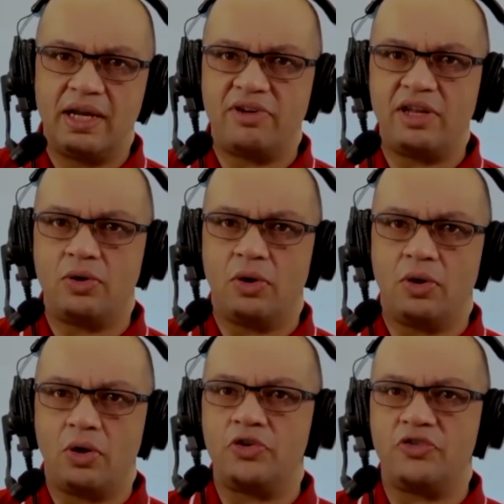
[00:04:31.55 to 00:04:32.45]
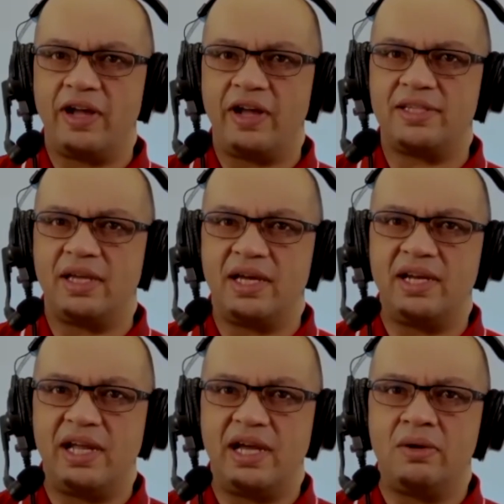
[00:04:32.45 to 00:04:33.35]
they've already got contracts that are
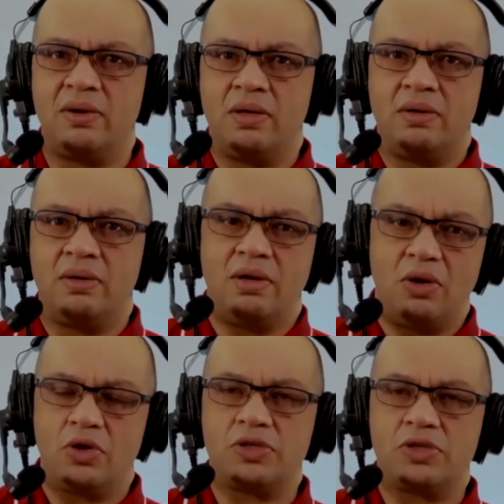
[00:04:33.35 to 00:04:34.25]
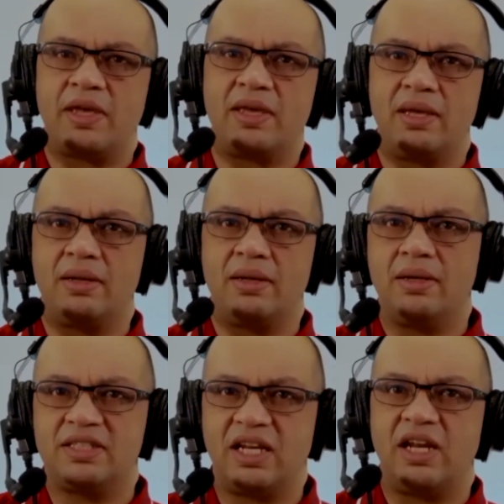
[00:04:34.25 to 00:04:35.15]
now loss making
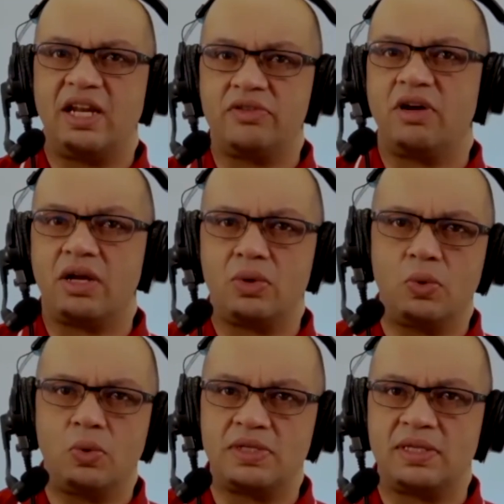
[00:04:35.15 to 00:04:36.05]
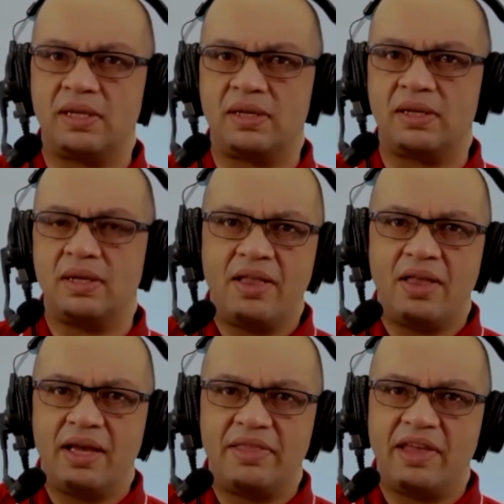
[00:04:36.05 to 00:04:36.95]
because they didn't have the right clauses in.
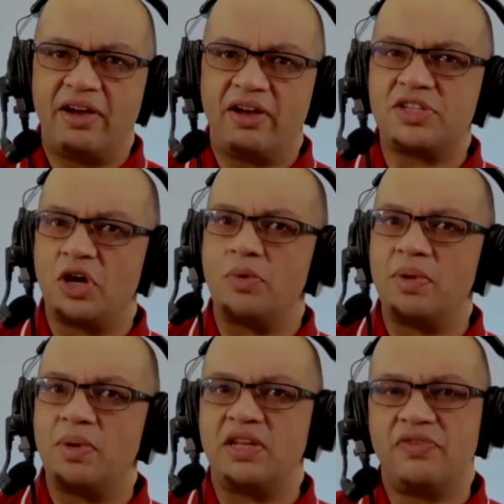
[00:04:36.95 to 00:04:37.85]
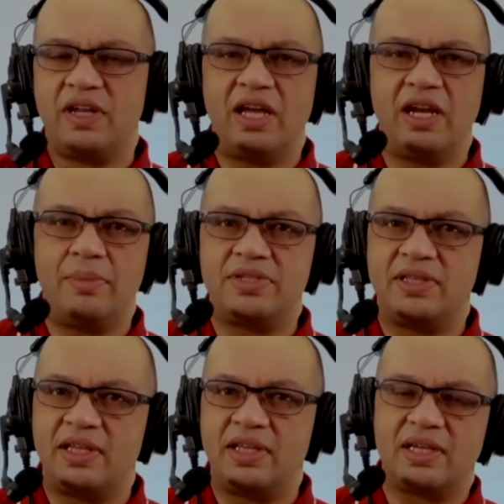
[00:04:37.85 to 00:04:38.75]
There are so many different elements.
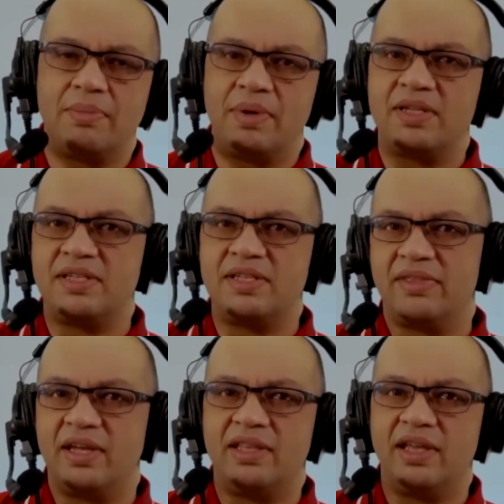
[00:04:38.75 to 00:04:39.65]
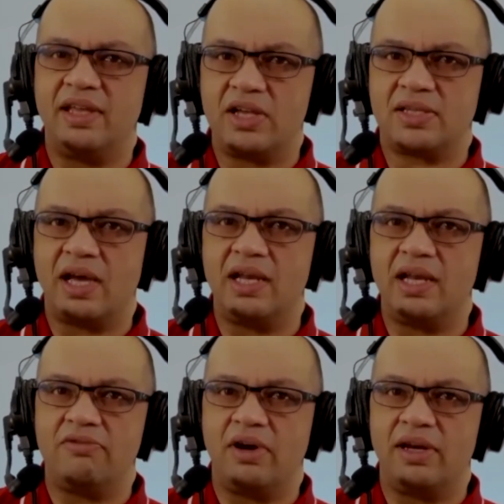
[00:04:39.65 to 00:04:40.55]
that There's companies out there that are
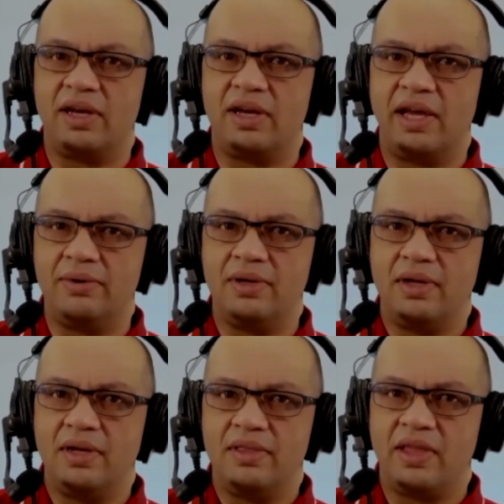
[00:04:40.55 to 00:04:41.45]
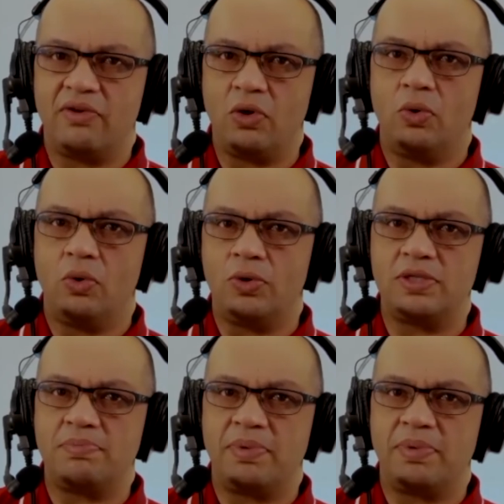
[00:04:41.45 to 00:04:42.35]
scaling right now. They've got
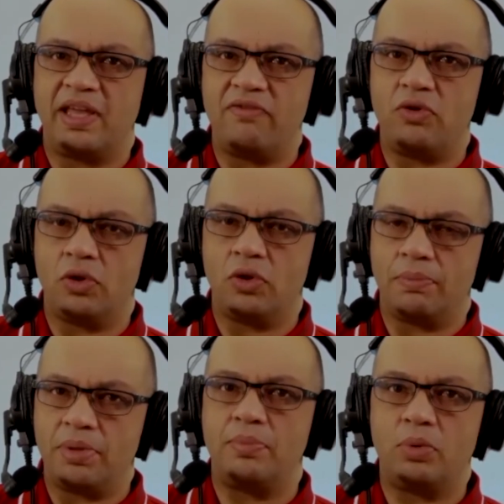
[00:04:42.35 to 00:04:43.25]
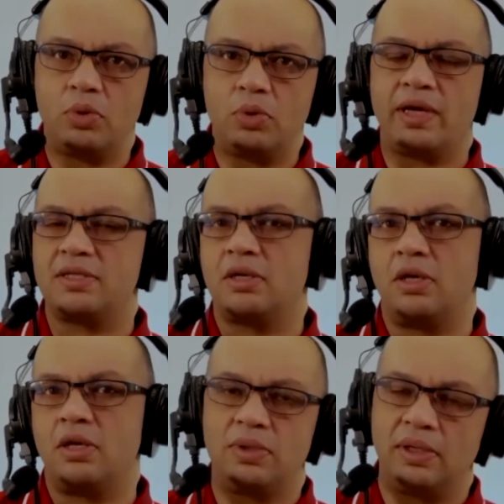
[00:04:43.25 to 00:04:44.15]
orders, but they haven't got the people to
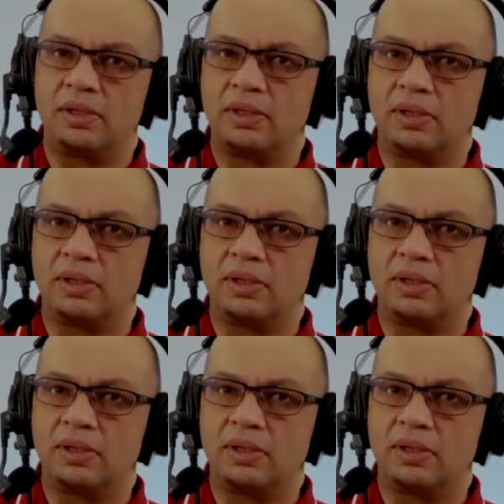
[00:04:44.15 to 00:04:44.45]
execute it.